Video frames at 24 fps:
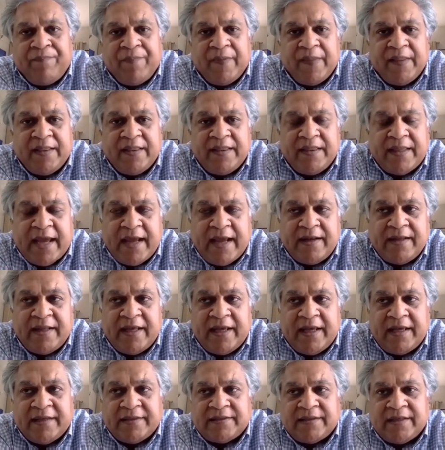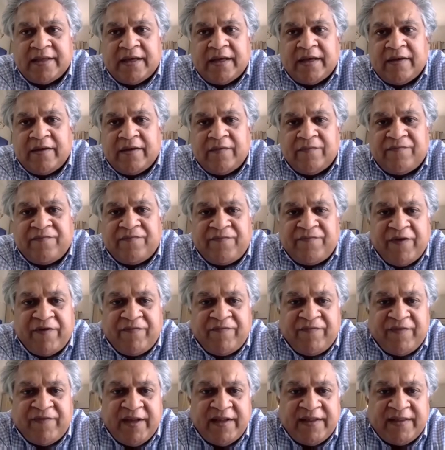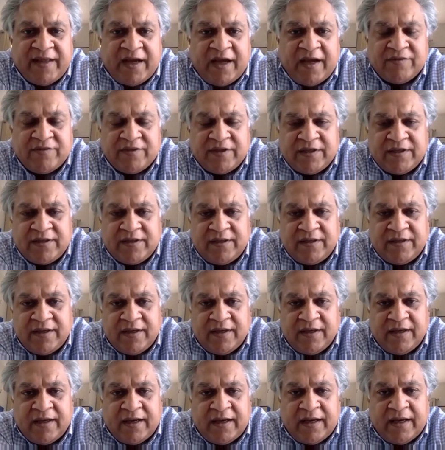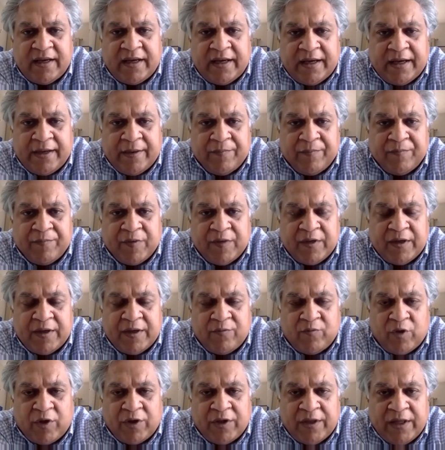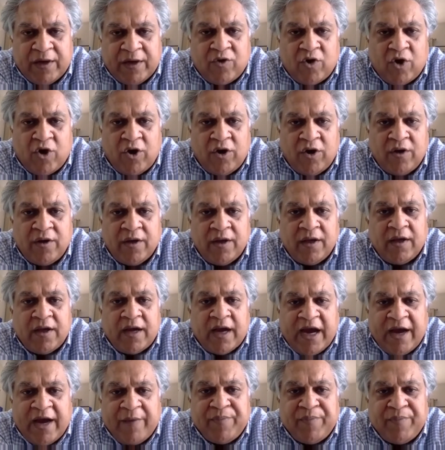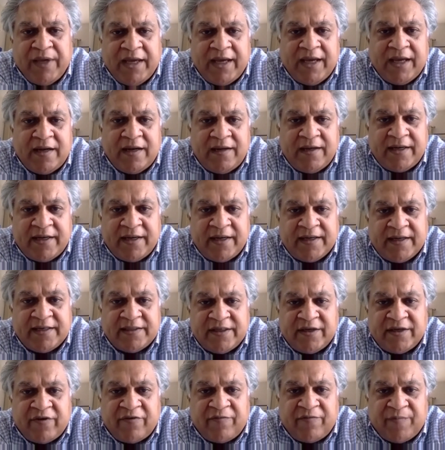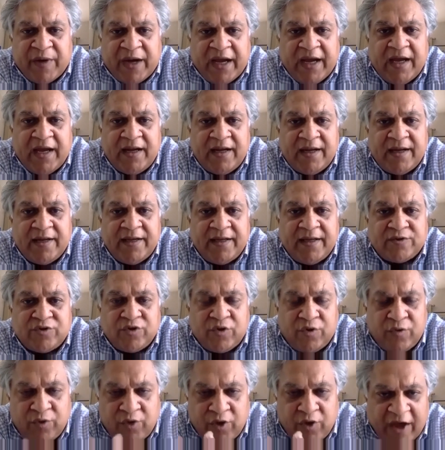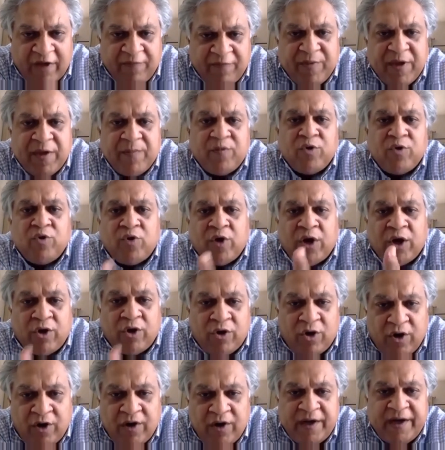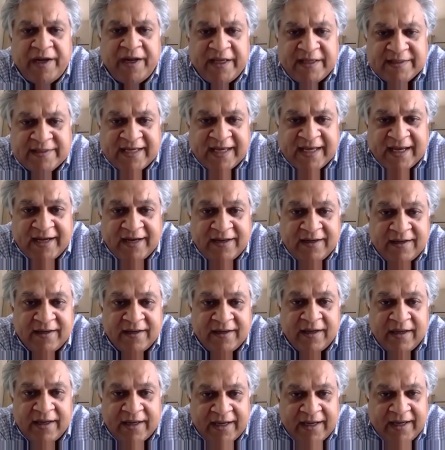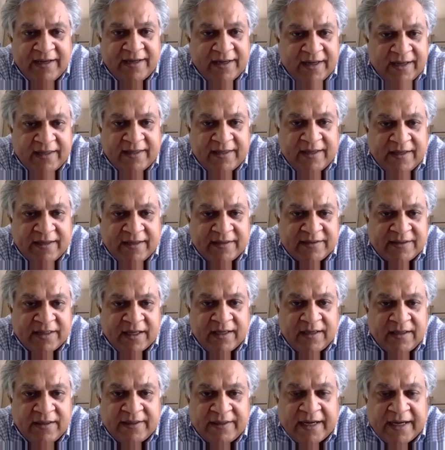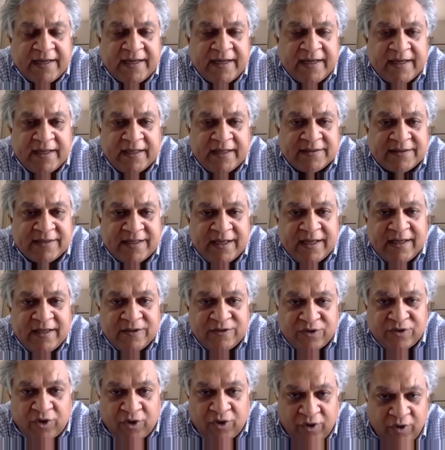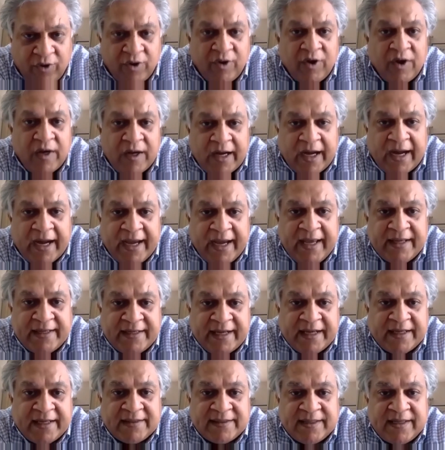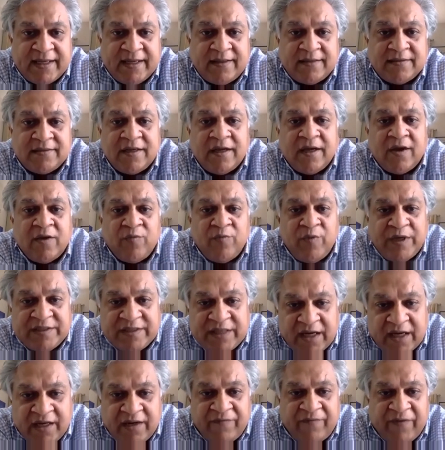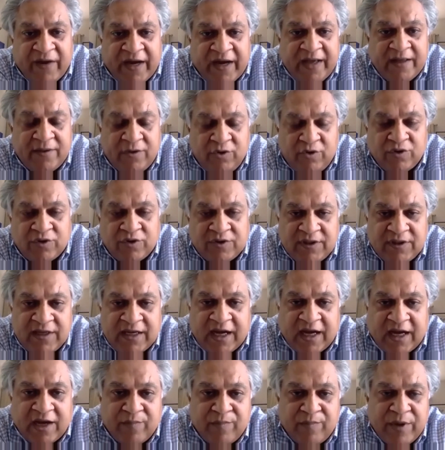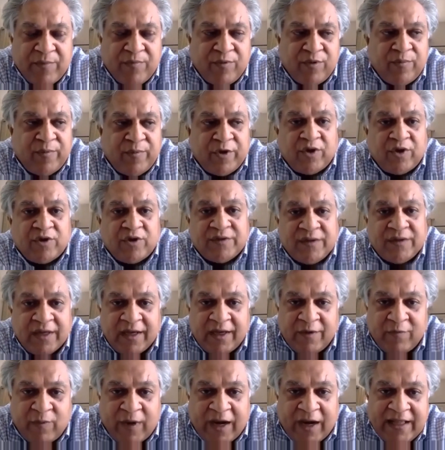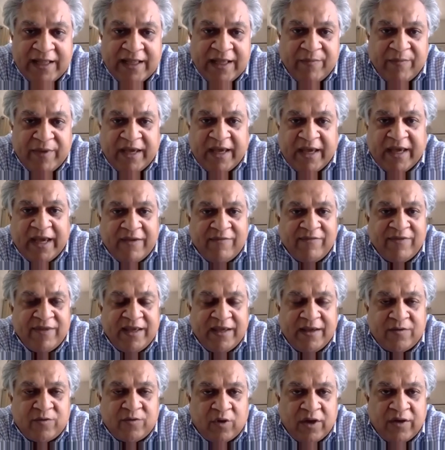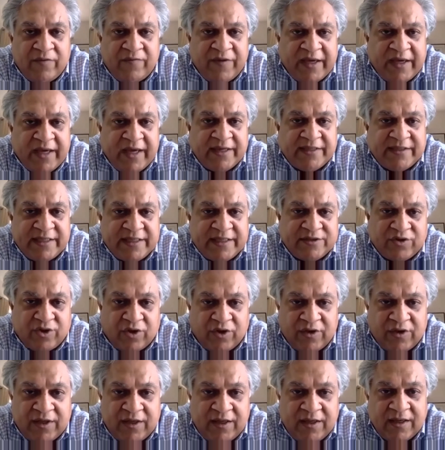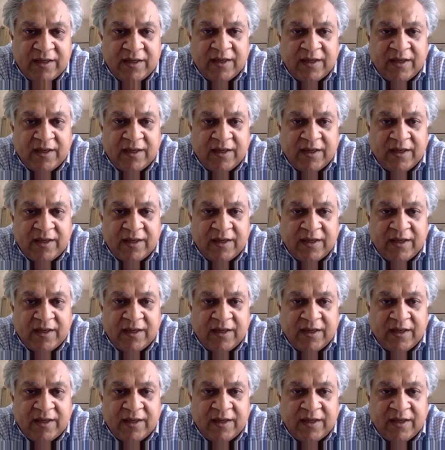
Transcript: Then there's 50,000, what they call RPL, recognition of prior learning. So you have people who are already skilled in certain technical skills or high-tech skills. We certify those young people because while they may have the qualifications or the